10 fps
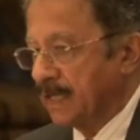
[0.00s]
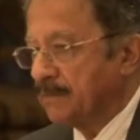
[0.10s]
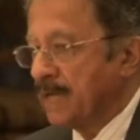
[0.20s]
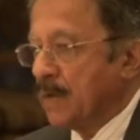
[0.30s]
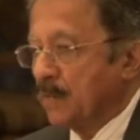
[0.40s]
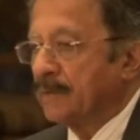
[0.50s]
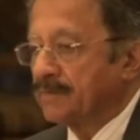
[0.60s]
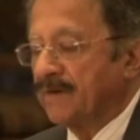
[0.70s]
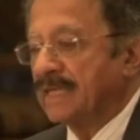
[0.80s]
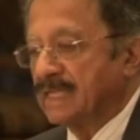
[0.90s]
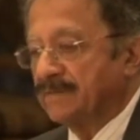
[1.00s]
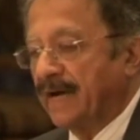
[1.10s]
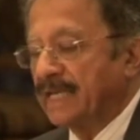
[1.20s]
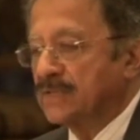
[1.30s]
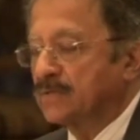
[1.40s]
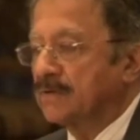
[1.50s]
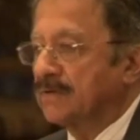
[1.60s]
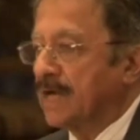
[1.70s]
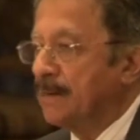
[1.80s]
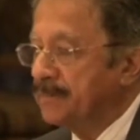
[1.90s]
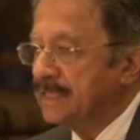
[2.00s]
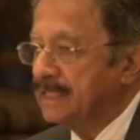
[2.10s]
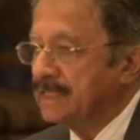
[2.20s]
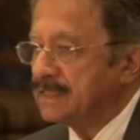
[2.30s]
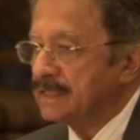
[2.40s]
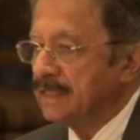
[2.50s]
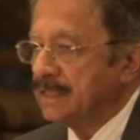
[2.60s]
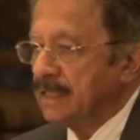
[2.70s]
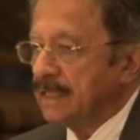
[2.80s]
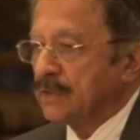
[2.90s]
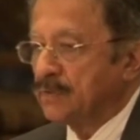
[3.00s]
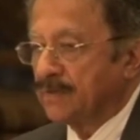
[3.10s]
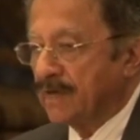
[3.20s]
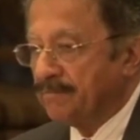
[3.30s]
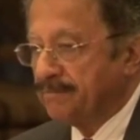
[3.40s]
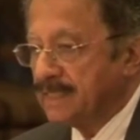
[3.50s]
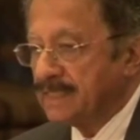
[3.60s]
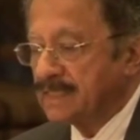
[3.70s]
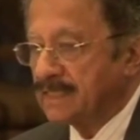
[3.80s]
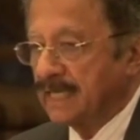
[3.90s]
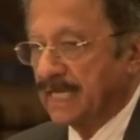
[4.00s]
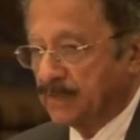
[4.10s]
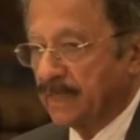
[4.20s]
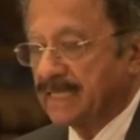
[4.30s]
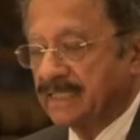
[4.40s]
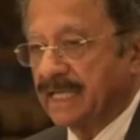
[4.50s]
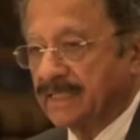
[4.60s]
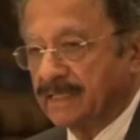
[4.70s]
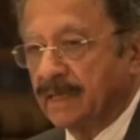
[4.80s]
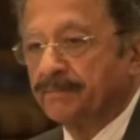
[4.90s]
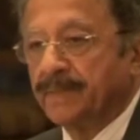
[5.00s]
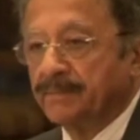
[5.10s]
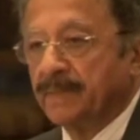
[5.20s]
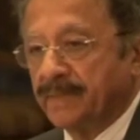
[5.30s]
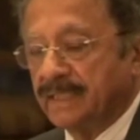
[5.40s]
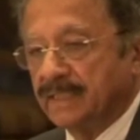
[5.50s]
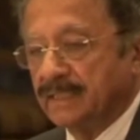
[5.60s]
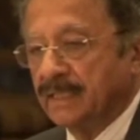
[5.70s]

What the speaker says: where it provides advice to companies, to governments, as well as sub-PPPs.